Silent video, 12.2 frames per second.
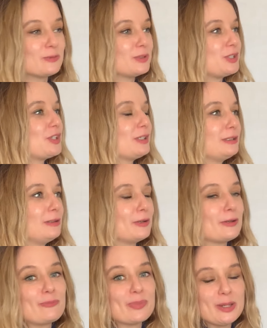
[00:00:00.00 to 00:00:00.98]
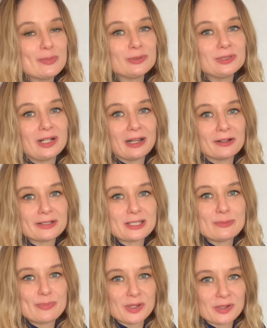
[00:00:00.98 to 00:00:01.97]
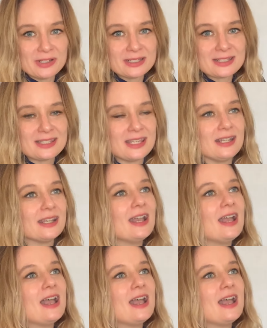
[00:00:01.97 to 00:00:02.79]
which a lot of people are experiencing.